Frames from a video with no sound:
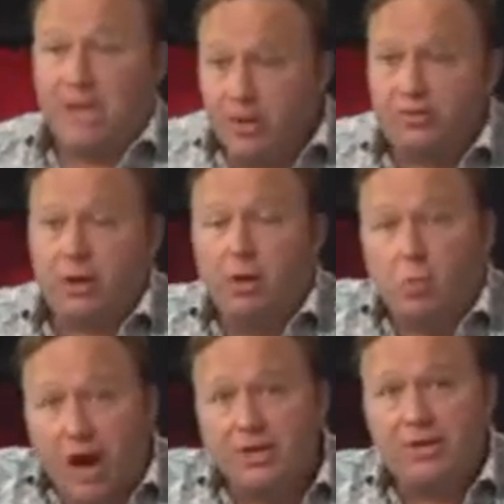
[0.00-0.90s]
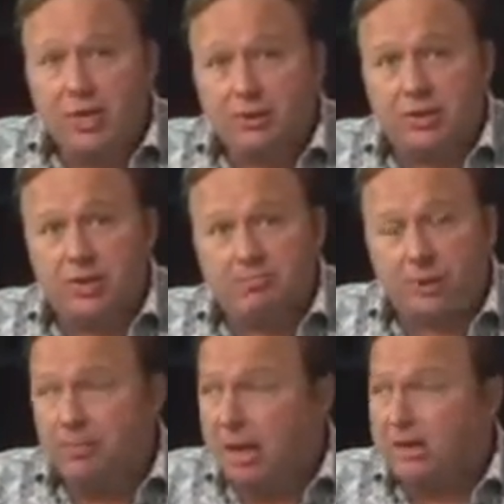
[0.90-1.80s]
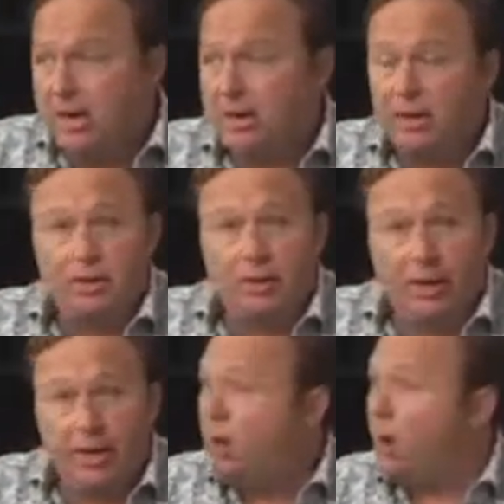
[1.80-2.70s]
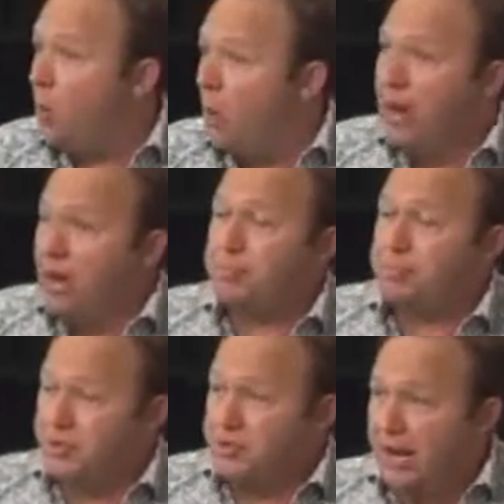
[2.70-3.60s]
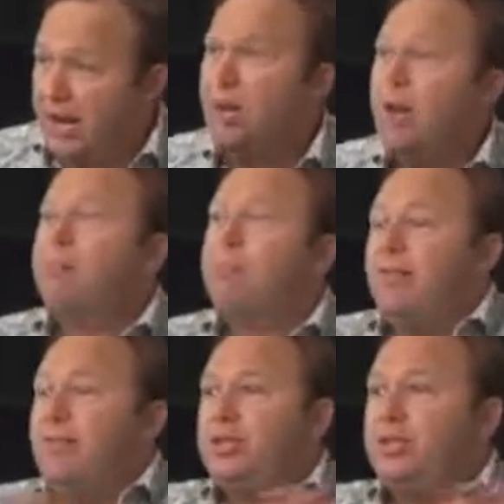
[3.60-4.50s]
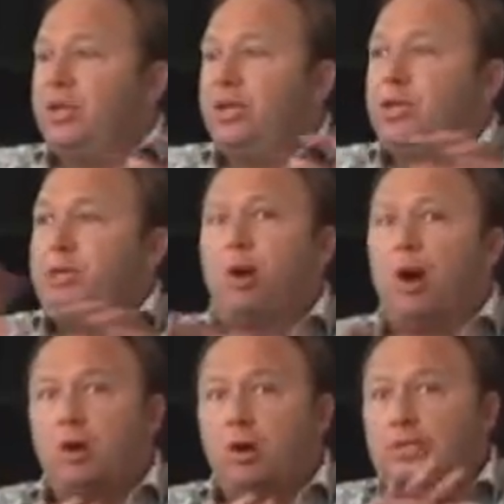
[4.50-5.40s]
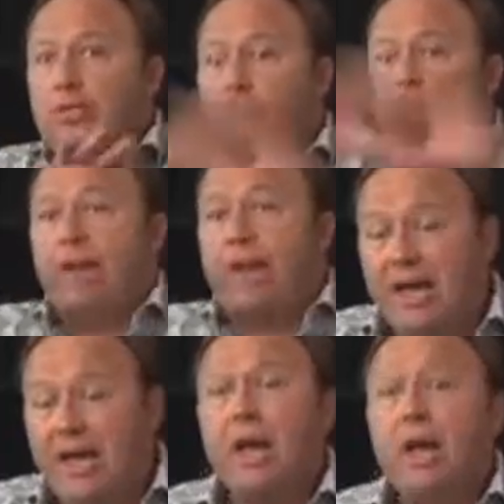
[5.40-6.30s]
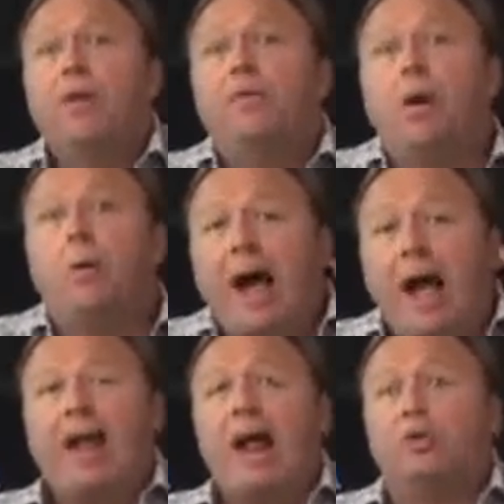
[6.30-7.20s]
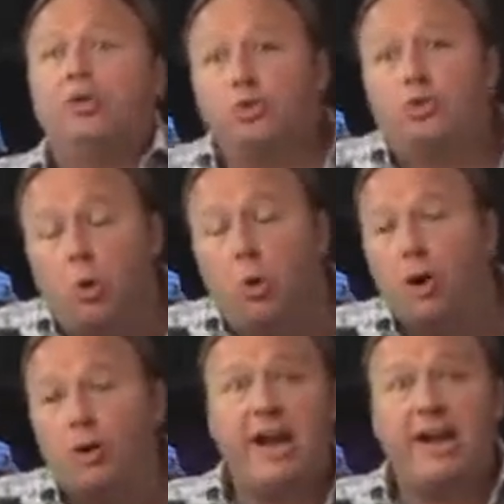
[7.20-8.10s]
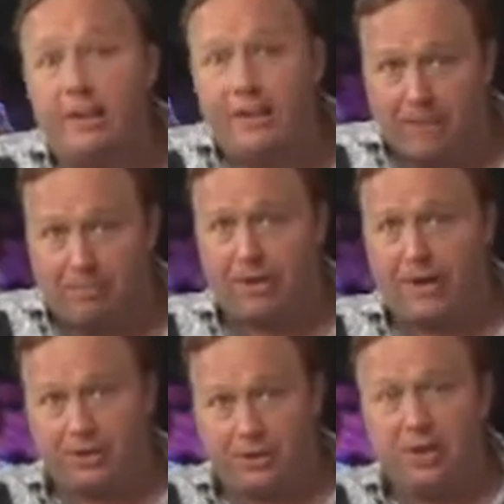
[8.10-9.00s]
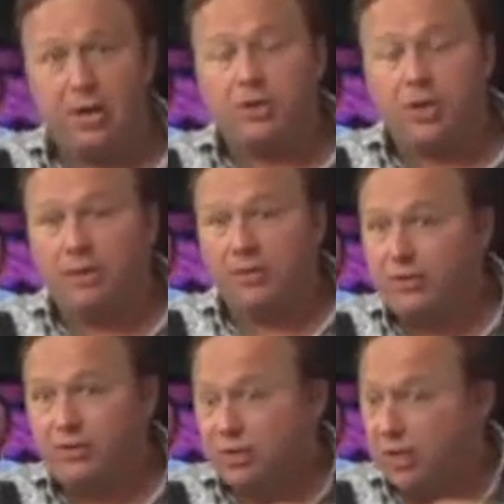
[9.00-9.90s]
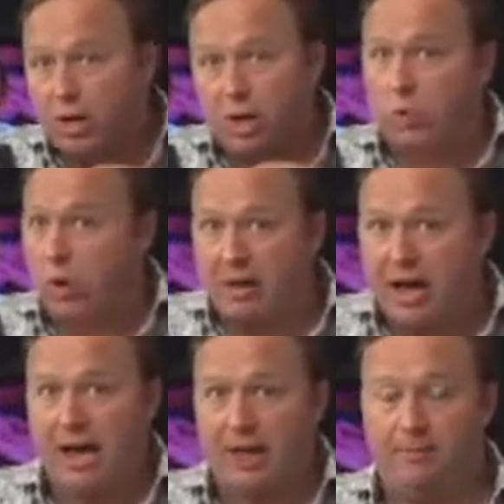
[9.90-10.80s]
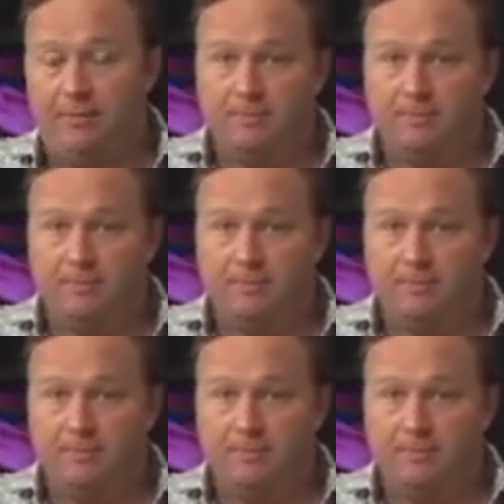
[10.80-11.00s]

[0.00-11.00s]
Israel was guilty of premeditatedly doing it, 100%. But this program is so big, the White House was coordinating the operation. So, I mean, this goes way back.